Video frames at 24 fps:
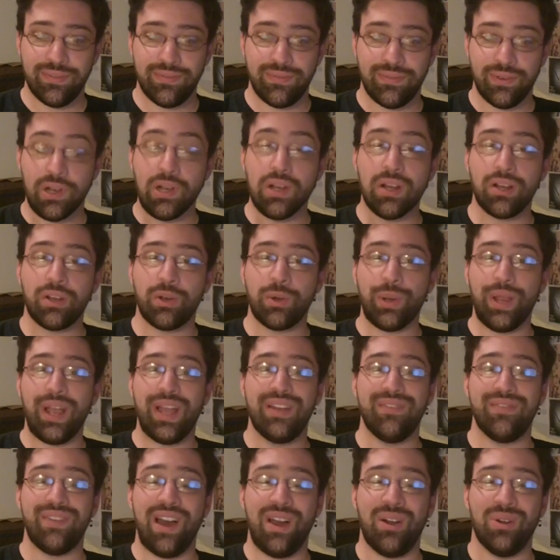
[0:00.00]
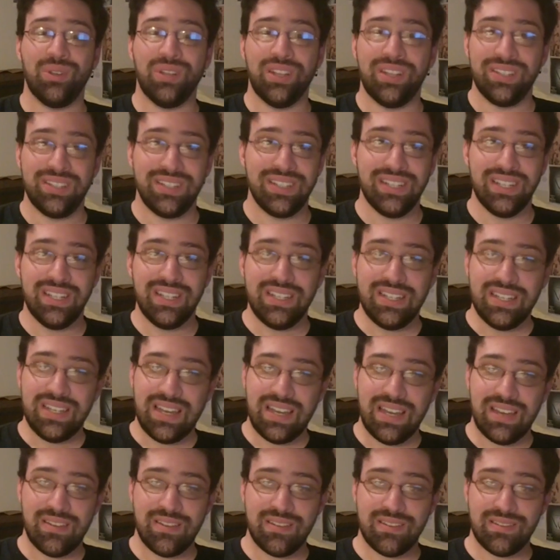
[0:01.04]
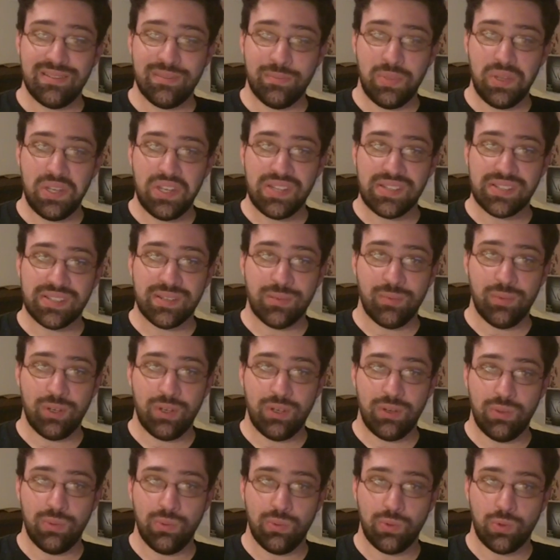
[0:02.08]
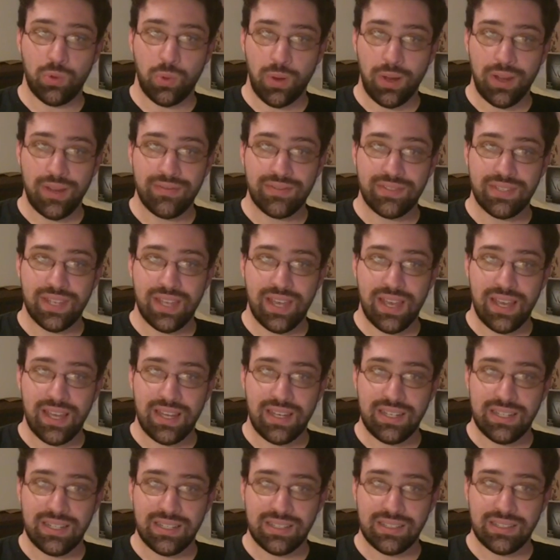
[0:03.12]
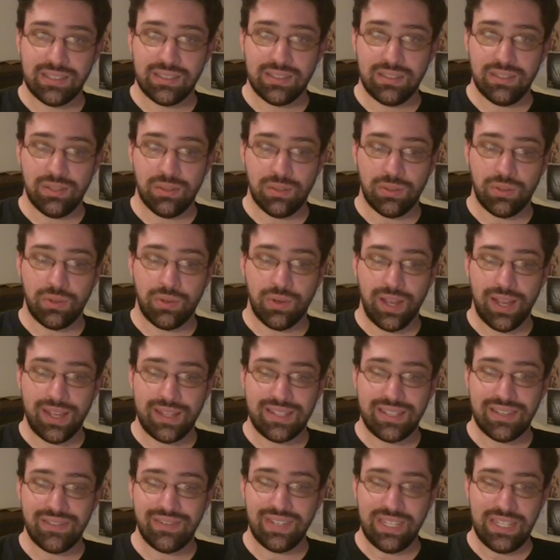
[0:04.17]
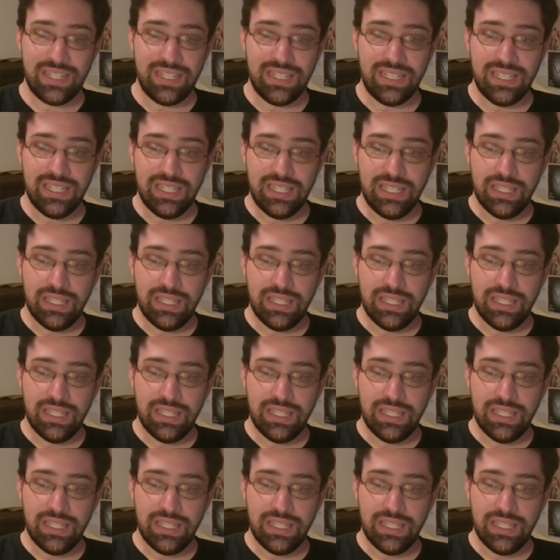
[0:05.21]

for a creative outlet. And being someone who craves that, creativity,